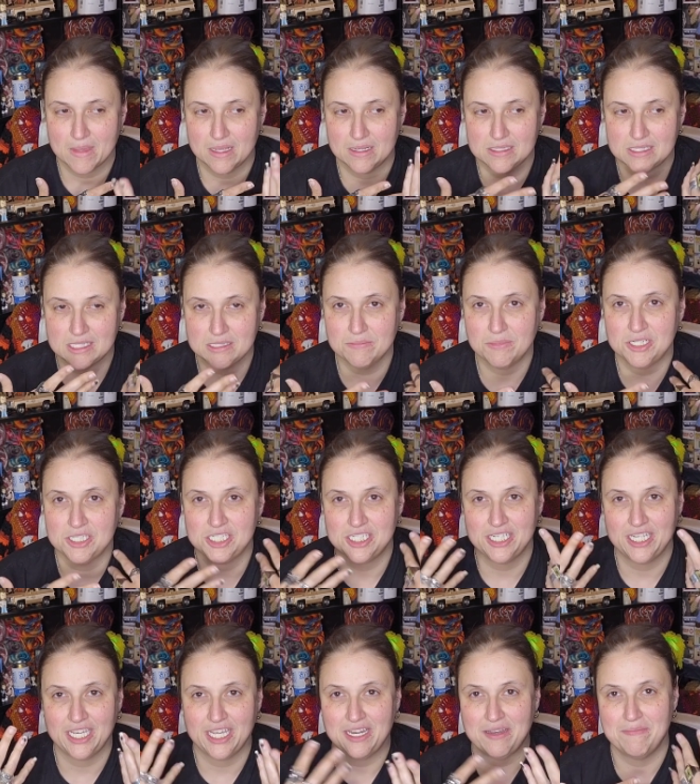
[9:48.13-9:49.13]

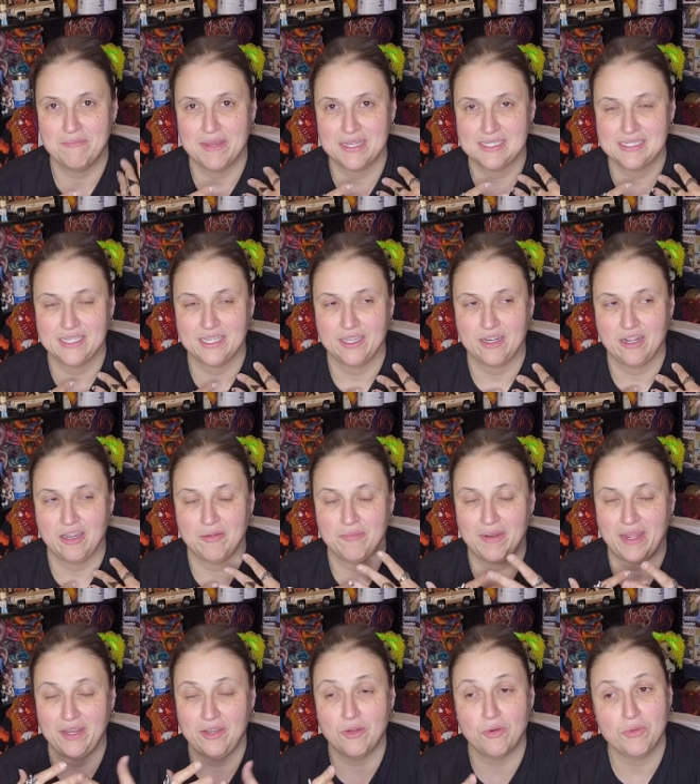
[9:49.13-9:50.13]
smudging it and messing it up. And
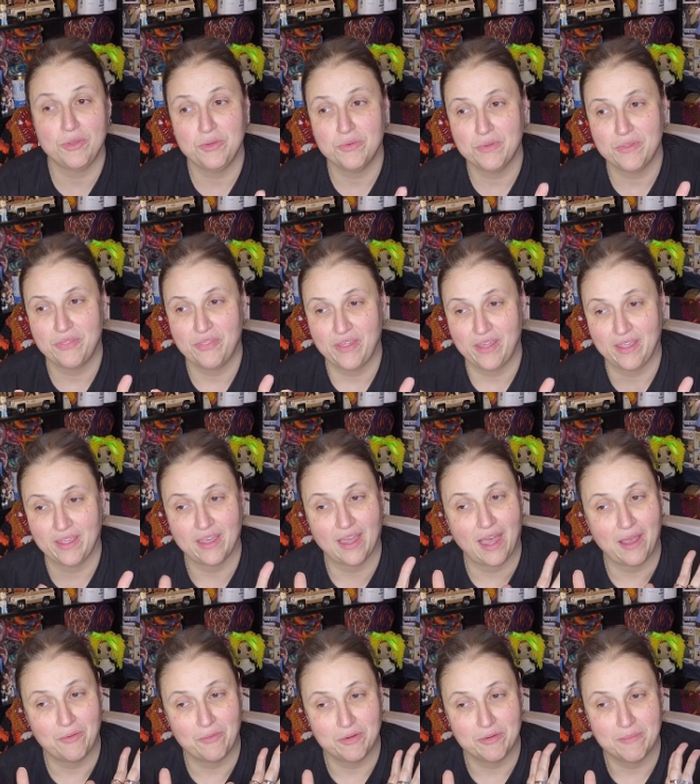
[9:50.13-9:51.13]
I know you would think
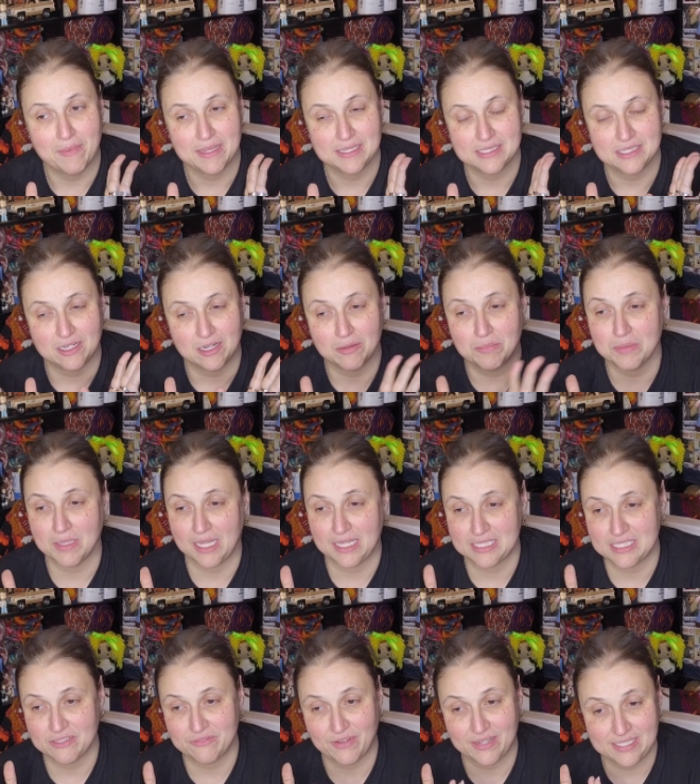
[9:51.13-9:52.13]
I would mess it up
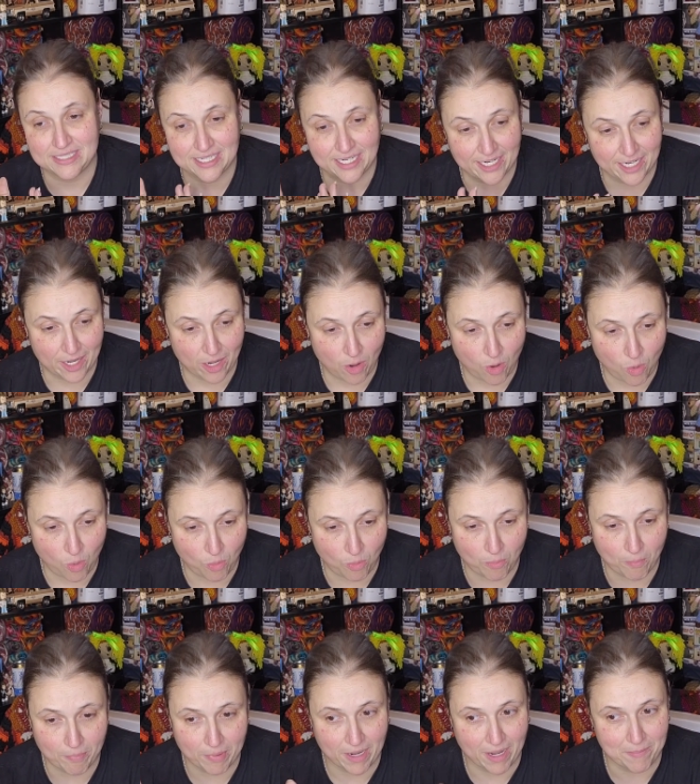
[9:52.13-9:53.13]
less if I did it at
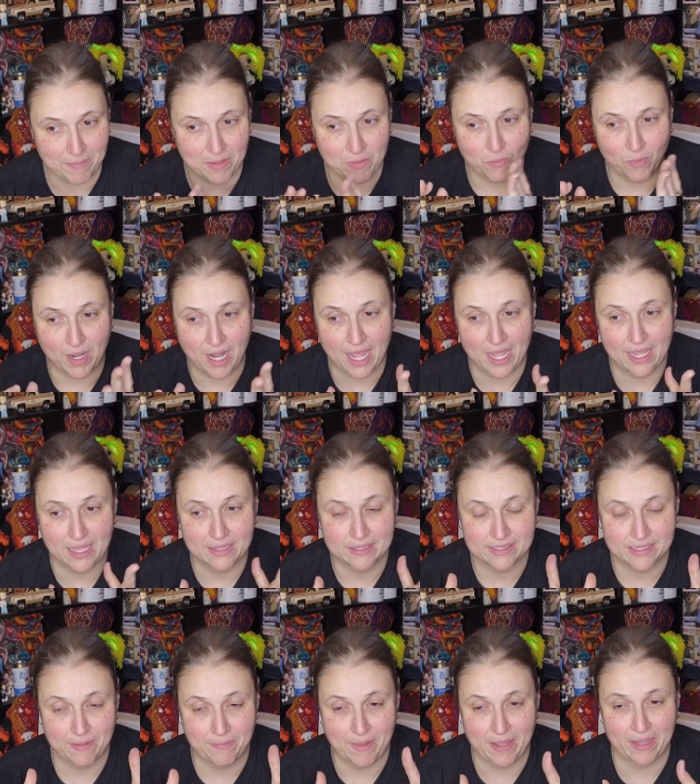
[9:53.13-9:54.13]
home, but I mean, when I
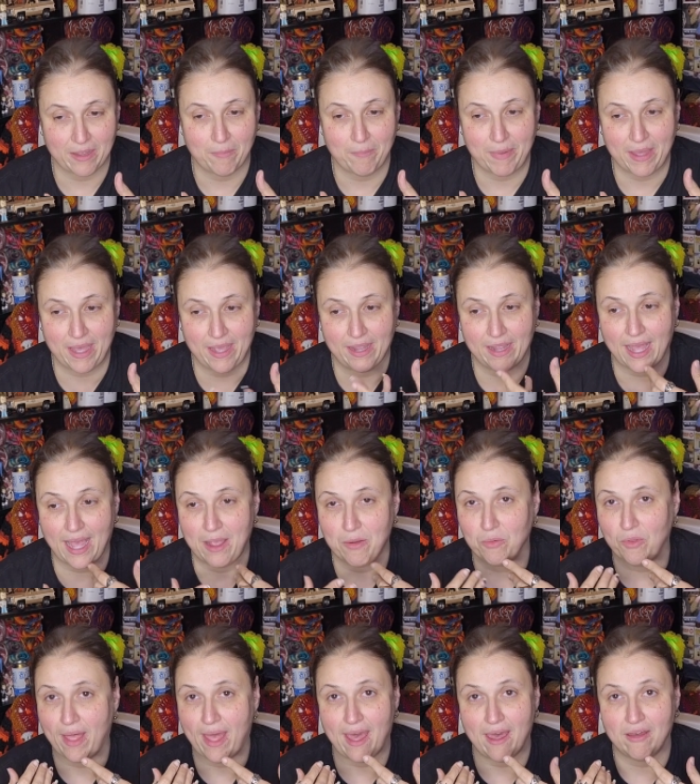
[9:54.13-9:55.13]
say makeup bag, I
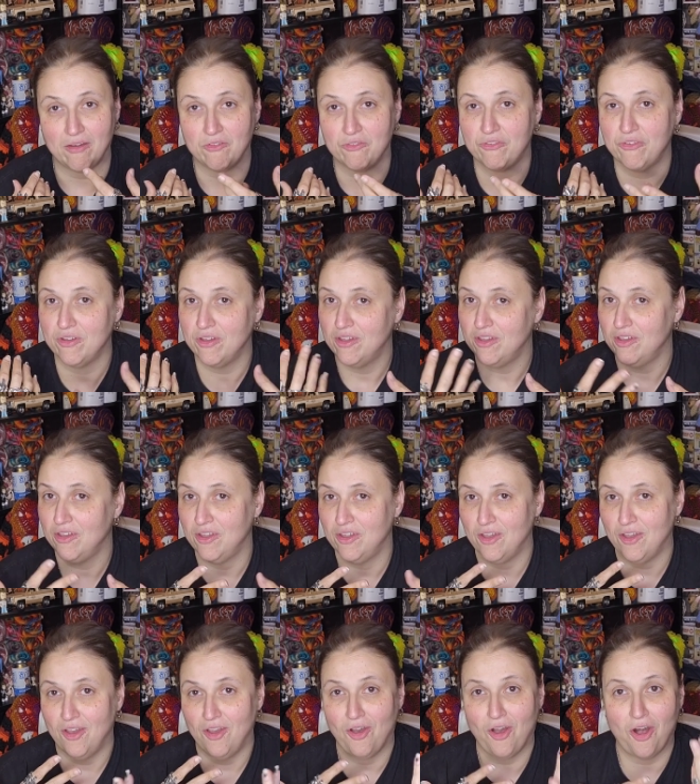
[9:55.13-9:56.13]
will have
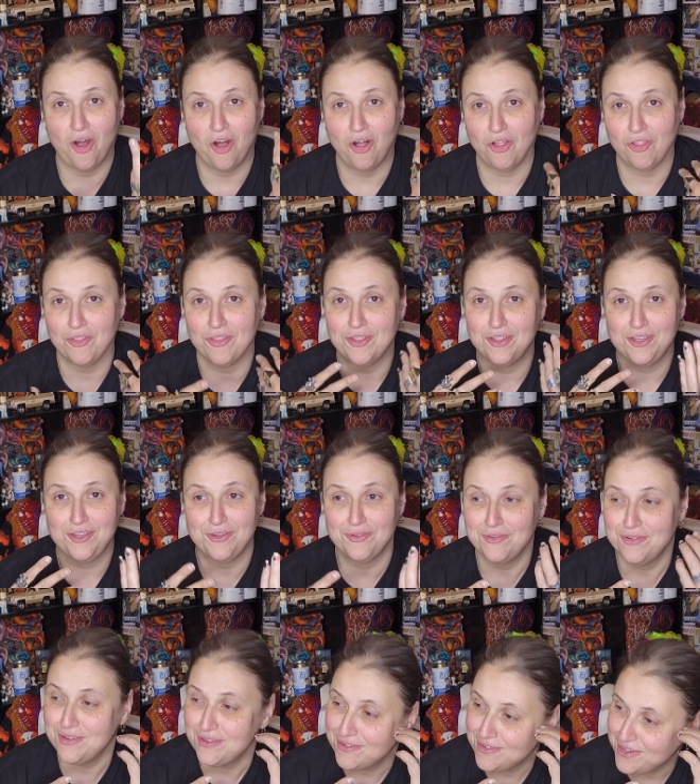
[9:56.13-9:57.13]
all the
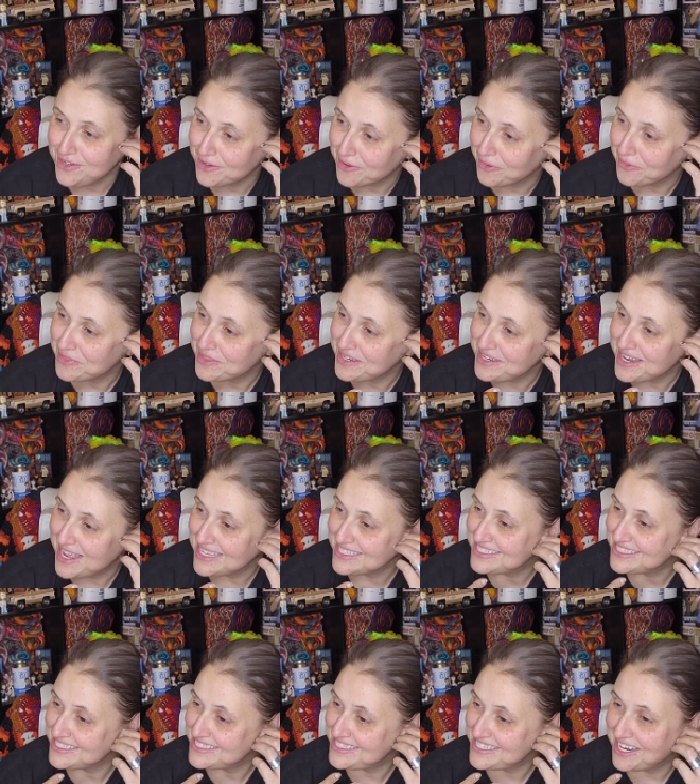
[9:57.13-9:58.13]
you, you know the
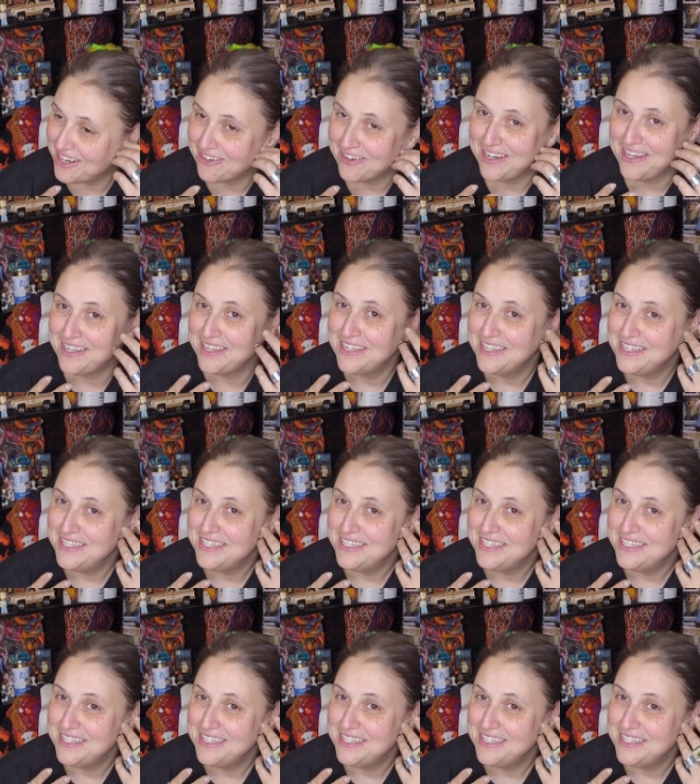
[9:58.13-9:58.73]
necessary